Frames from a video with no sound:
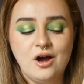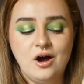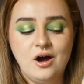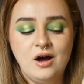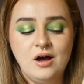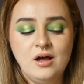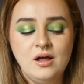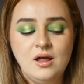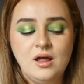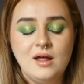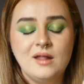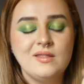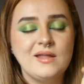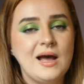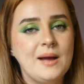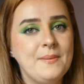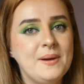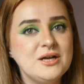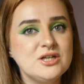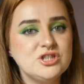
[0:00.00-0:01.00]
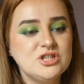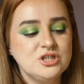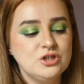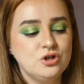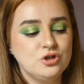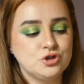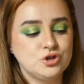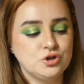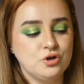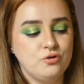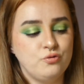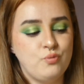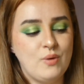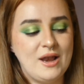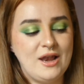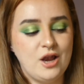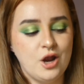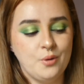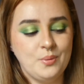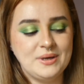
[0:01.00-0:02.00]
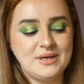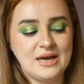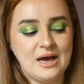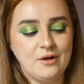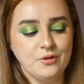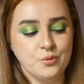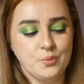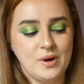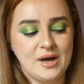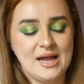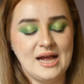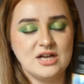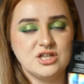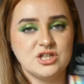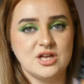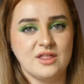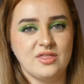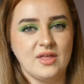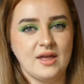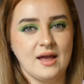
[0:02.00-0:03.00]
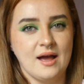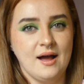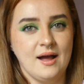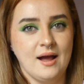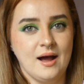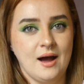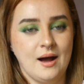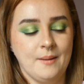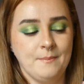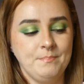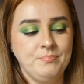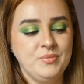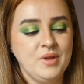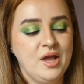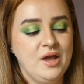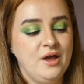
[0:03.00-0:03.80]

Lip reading: I'm actually not sure if we're lower down than what I actually think I am.